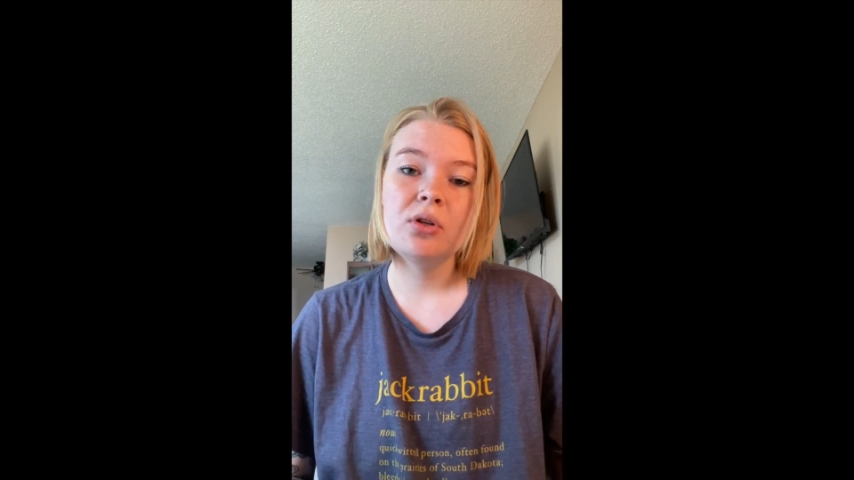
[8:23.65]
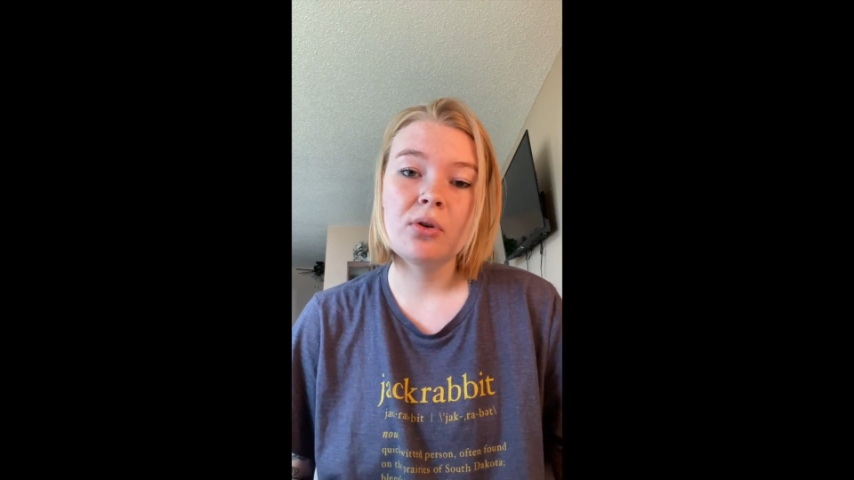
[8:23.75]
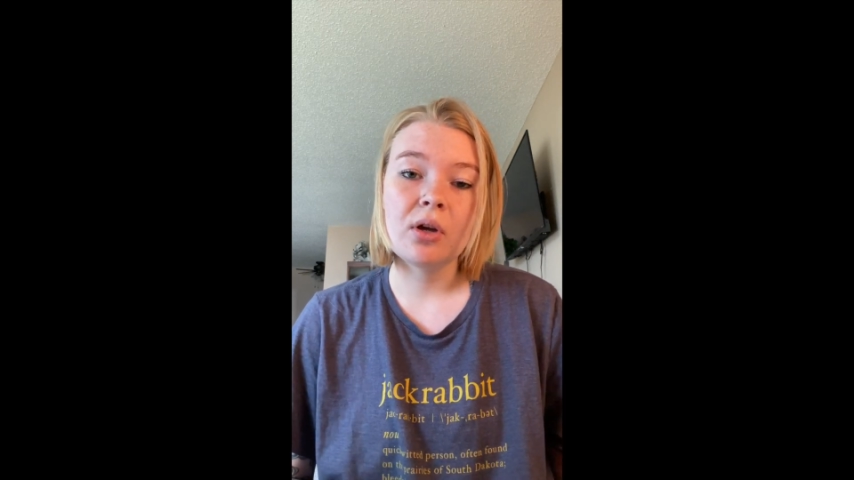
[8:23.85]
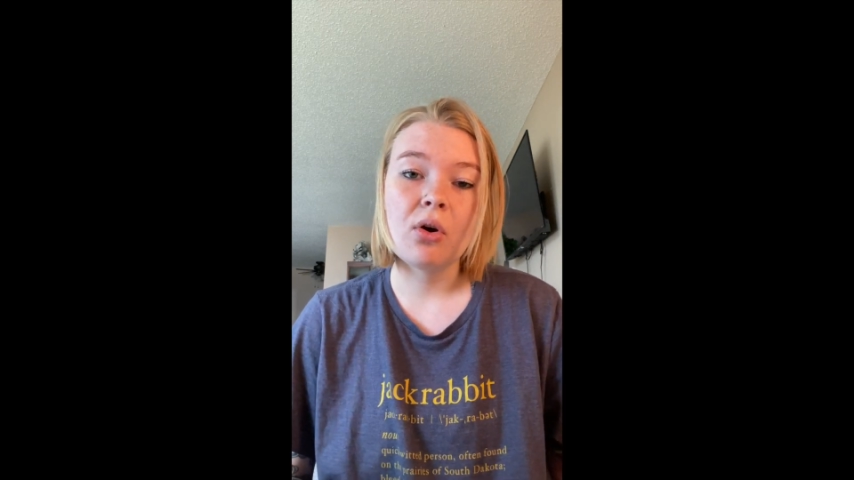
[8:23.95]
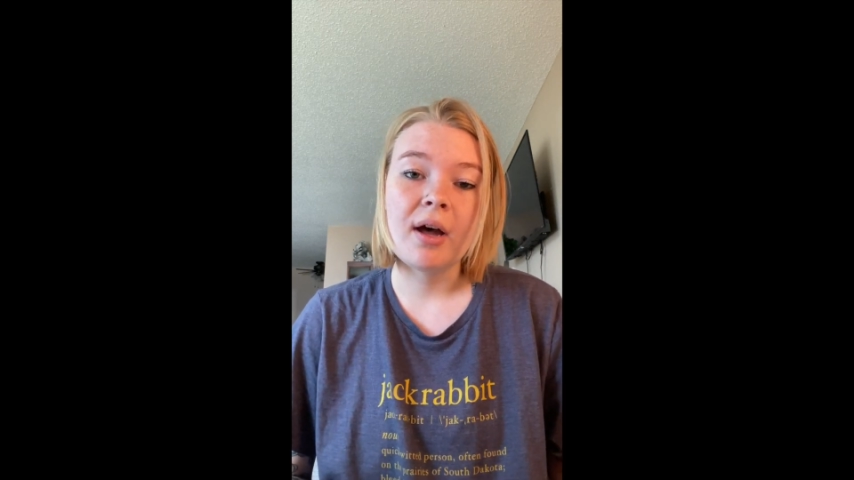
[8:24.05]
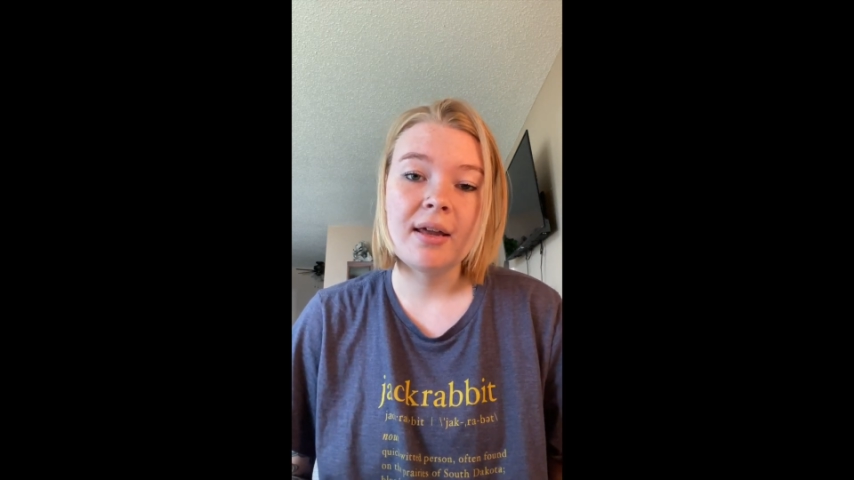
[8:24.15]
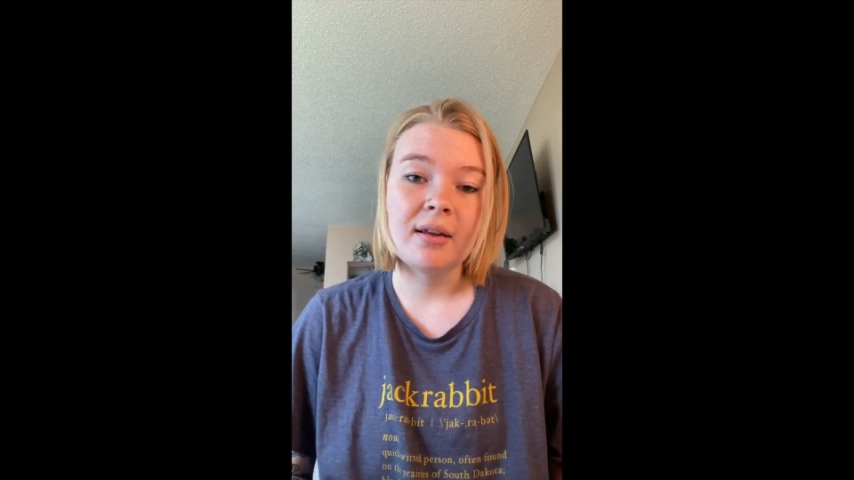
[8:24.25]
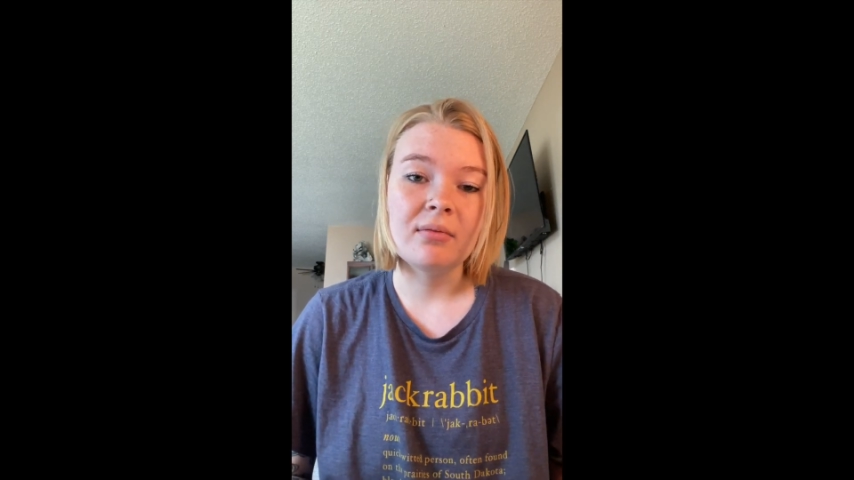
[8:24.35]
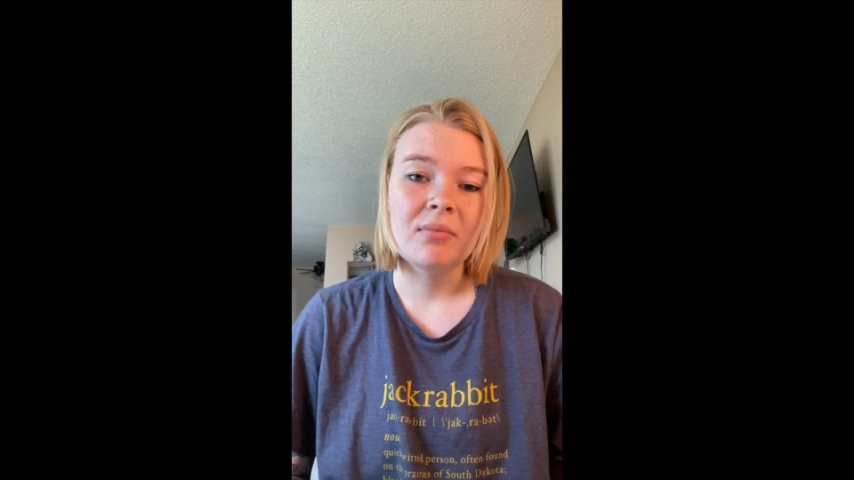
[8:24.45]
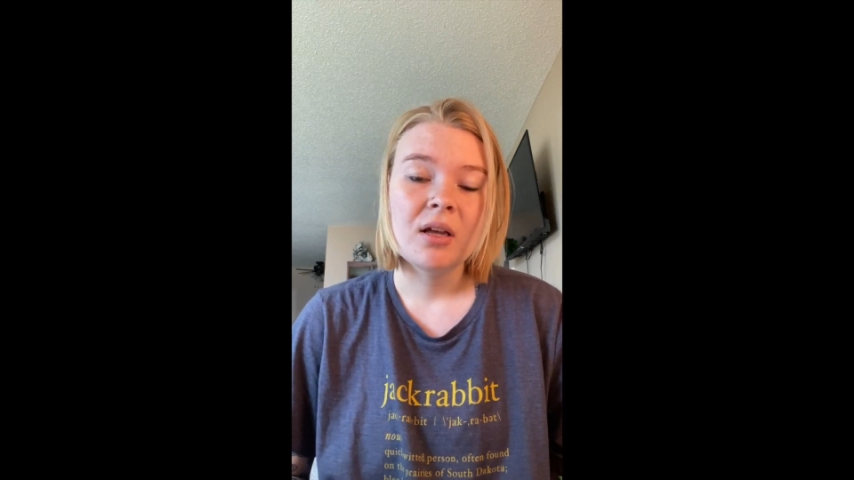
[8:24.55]
you can go ahead
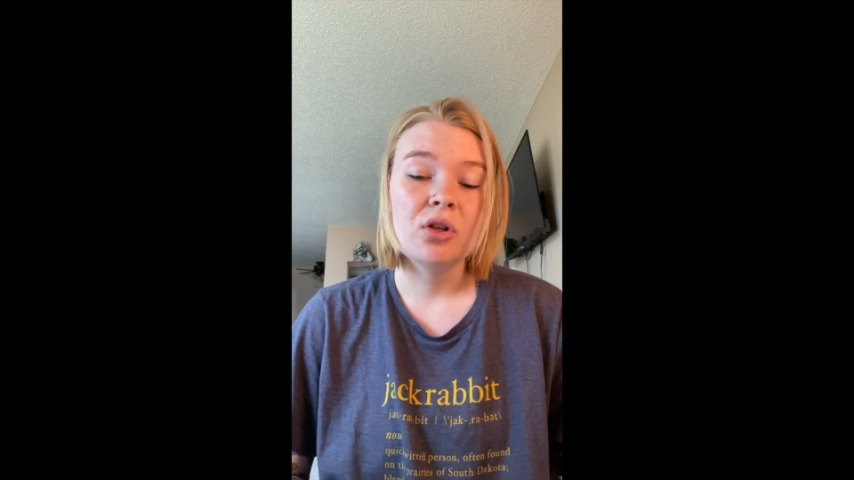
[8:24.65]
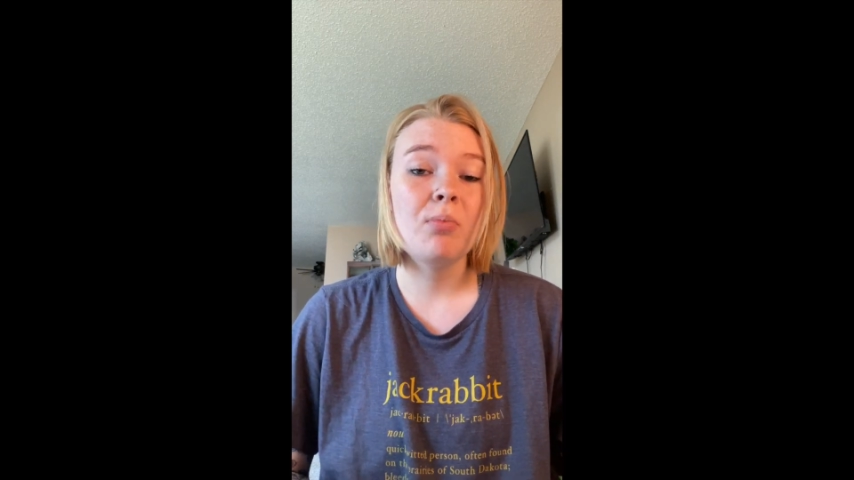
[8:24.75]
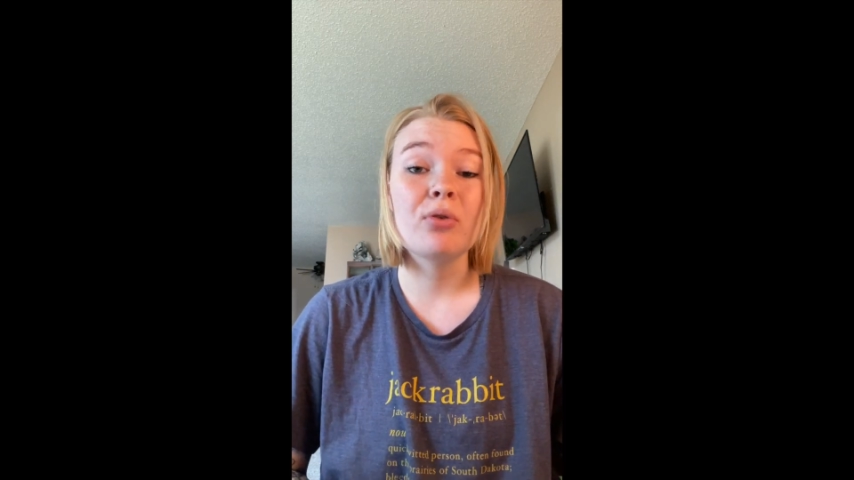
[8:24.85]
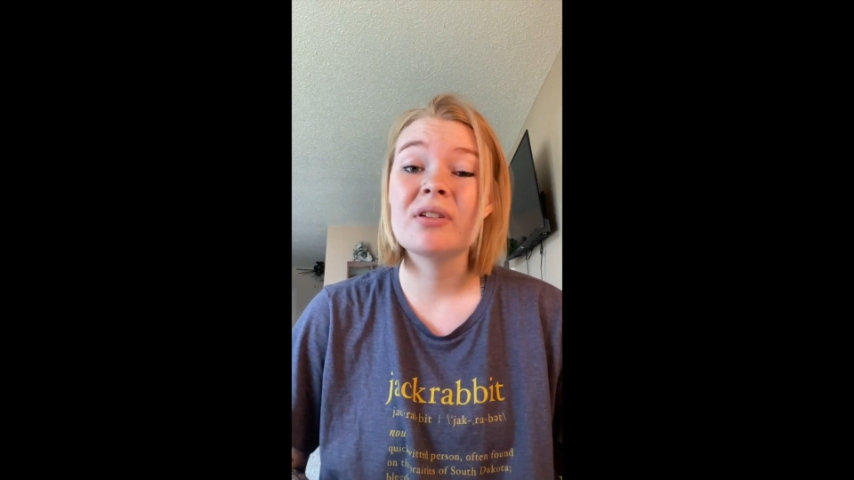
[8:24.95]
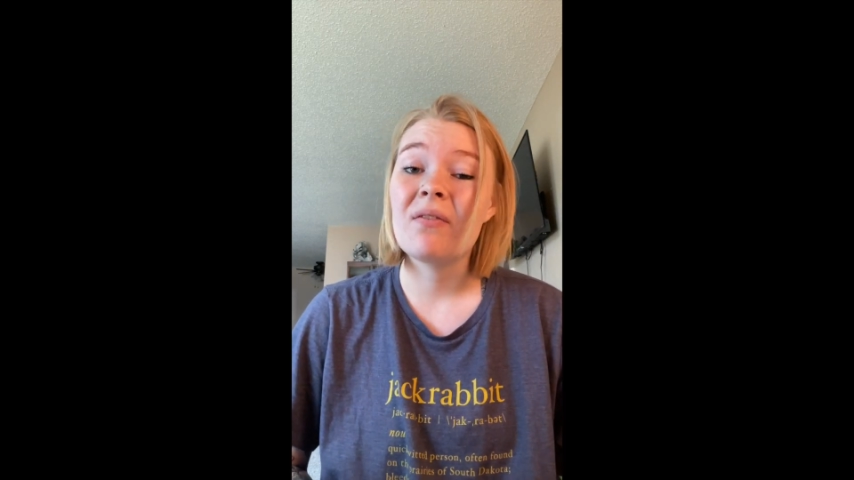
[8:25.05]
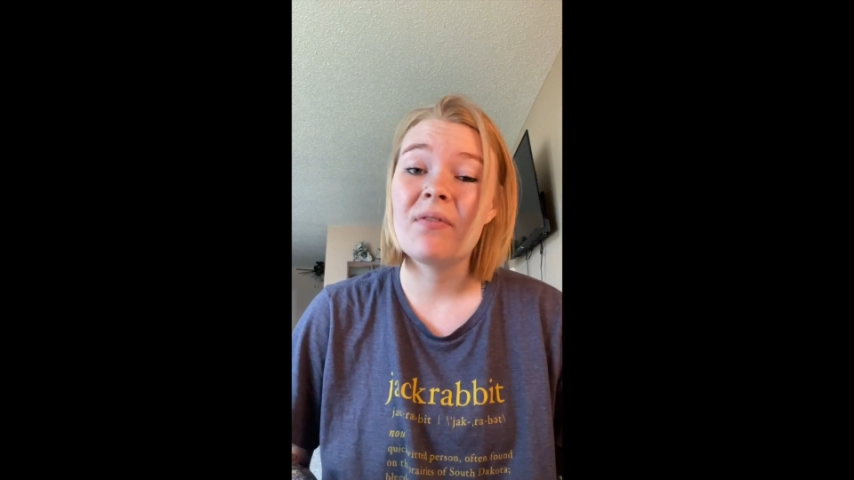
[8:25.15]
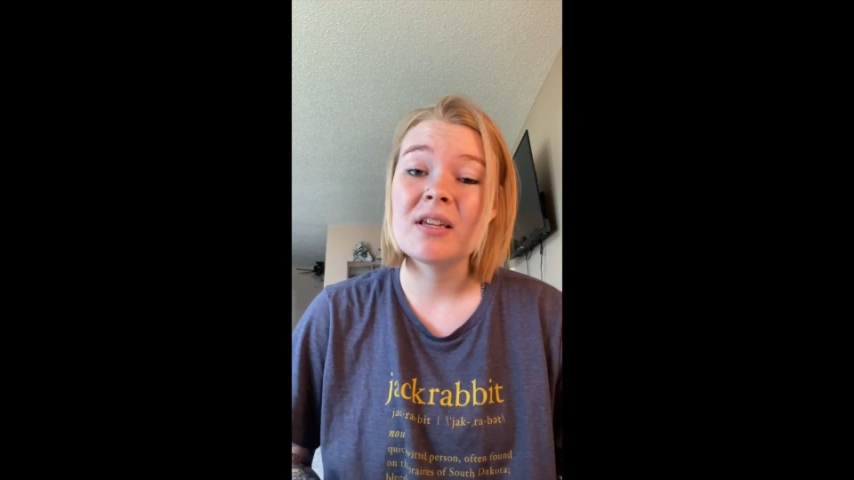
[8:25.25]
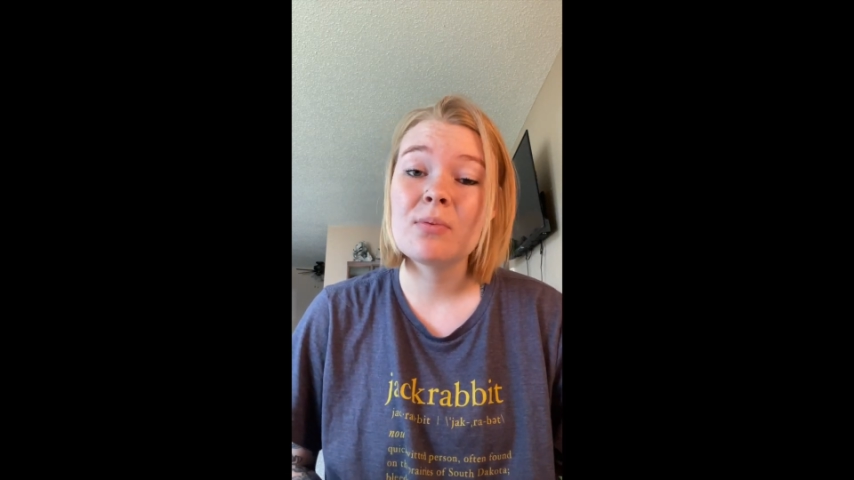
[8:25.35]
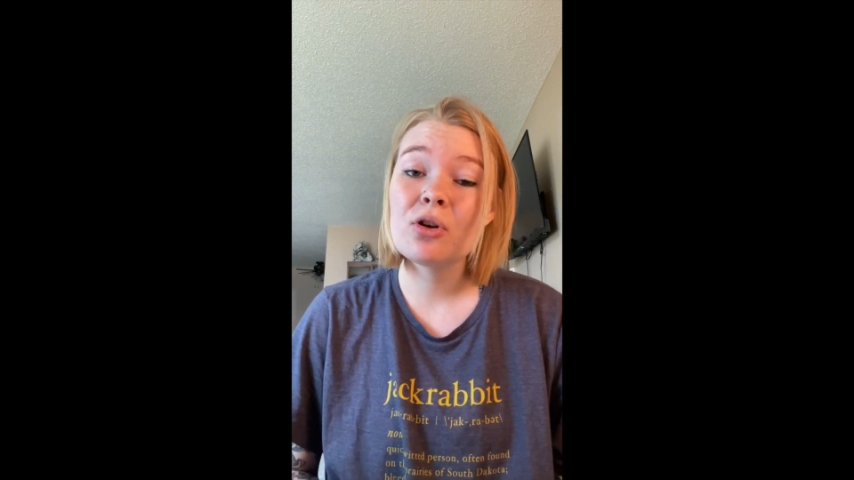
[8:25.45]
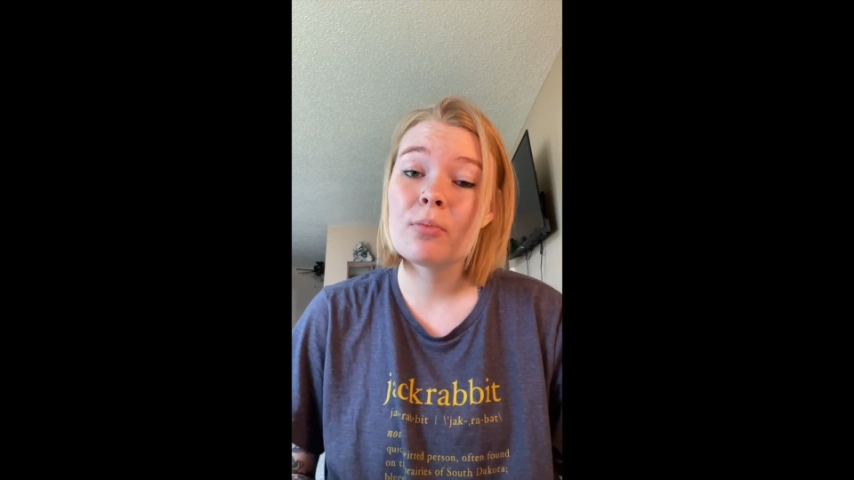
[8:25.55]
and you can post it on Facebook.